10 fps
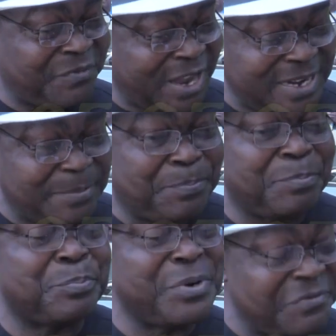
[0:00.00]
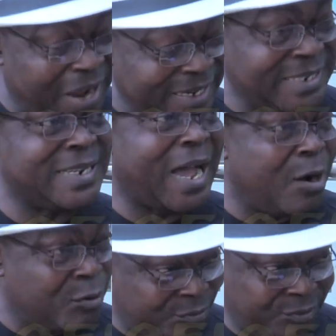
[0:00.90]
very prevalent
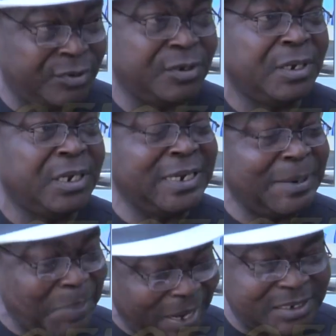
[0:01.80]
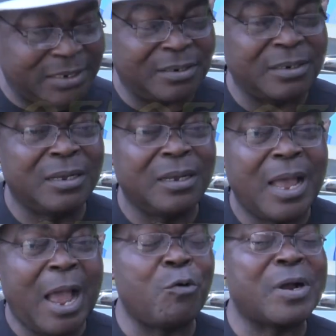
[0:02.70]
now in the party,
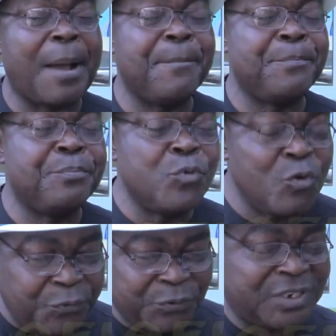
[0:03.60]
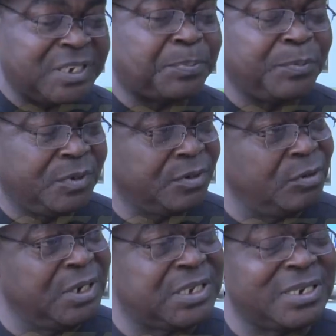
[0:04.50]
and we can move this
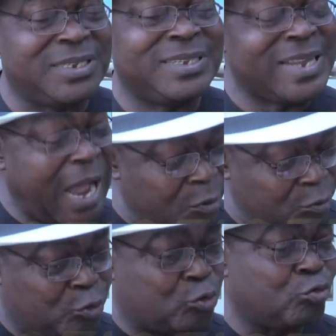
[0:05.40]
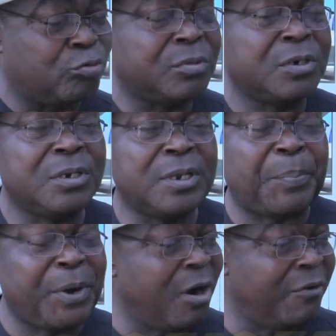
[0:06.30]
unity down to the
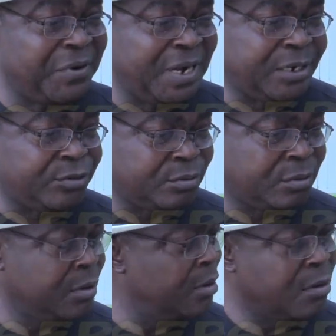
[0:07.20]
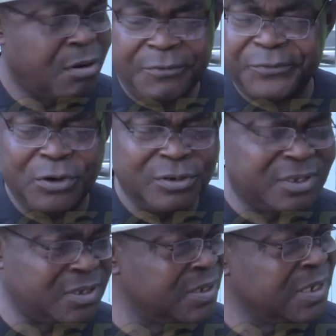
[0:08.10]
period of election, of
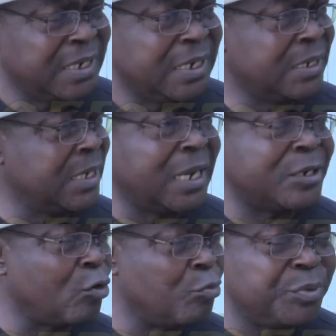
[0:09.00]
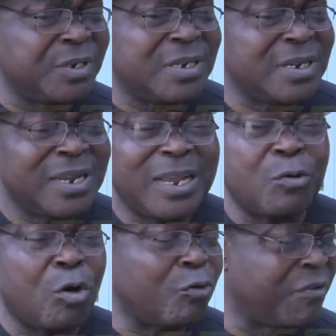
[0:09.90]
course, the election will be a
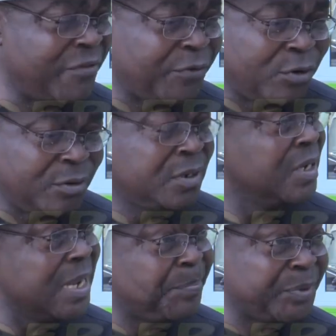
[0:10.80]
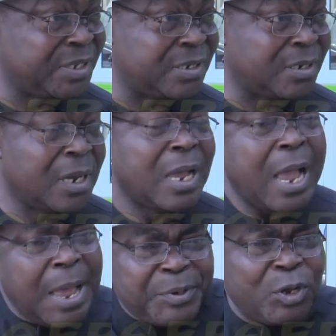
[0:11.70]
walkover for APC.
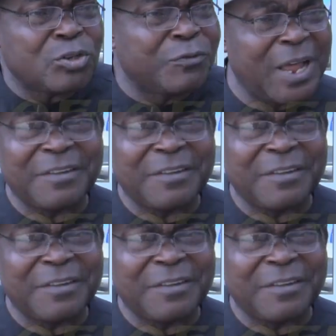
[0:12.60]
And because of that,